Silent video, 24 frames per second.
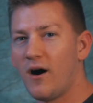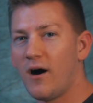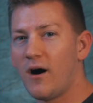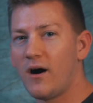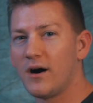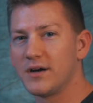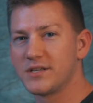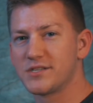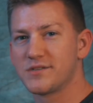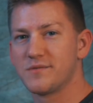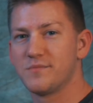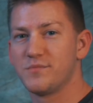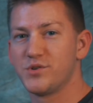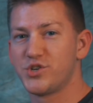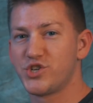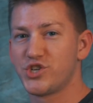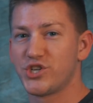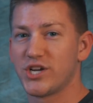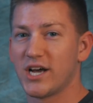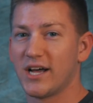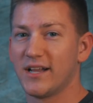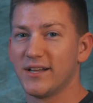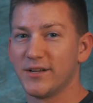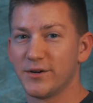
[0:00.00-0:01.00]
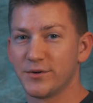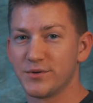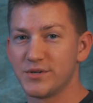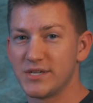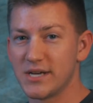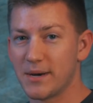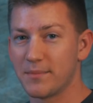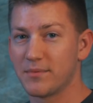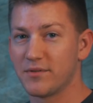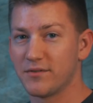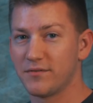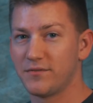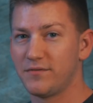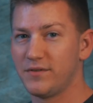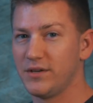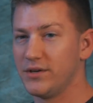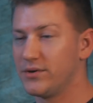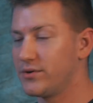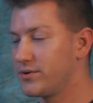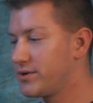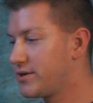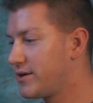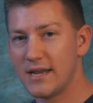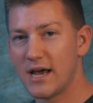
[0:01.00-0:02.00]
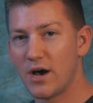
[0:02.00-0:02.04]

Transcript: awesome, shallow depth of field.